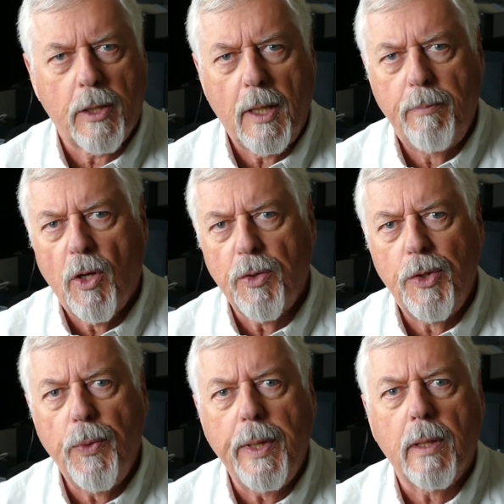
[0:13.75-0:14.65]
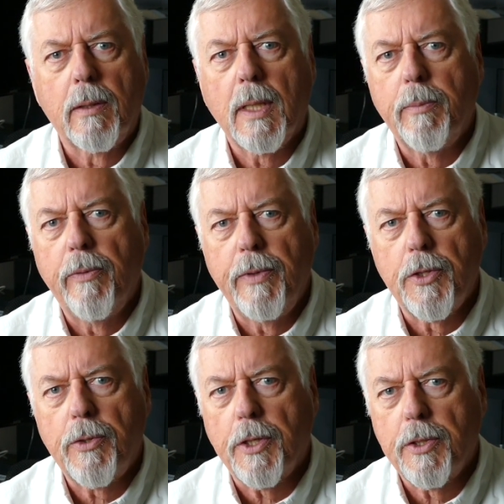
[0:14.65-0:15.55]
I'm not doing the type of
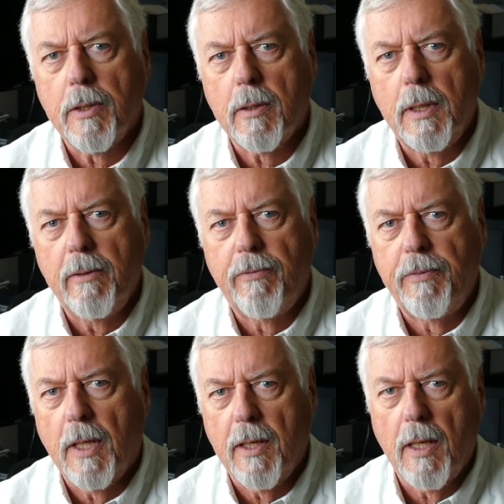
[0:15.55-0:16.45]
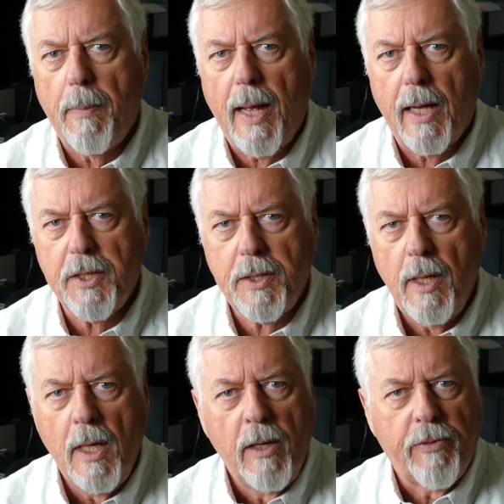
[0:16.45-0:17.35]
instruction I've done in the past
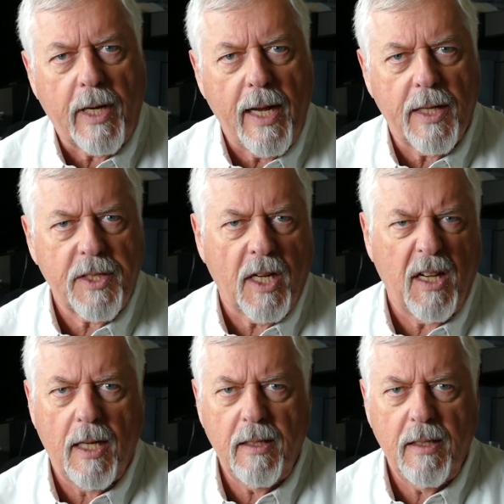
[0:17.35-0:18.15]
for casting.